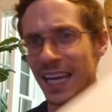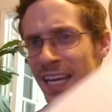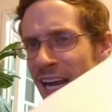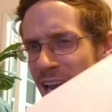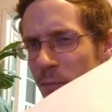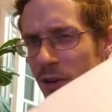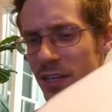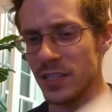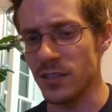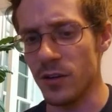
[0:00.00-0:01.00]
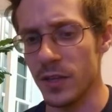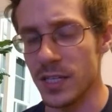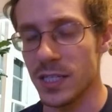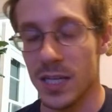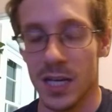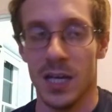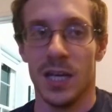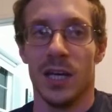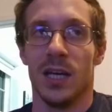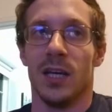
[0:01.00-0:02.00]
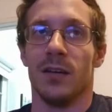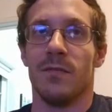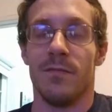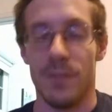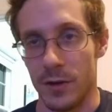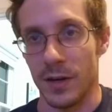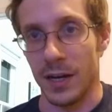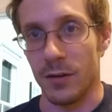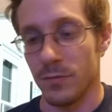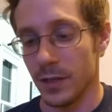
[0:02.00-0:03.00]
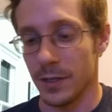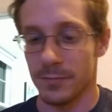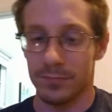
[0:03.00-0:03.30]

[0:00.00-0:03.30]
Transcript: and I am going to install this very carefully.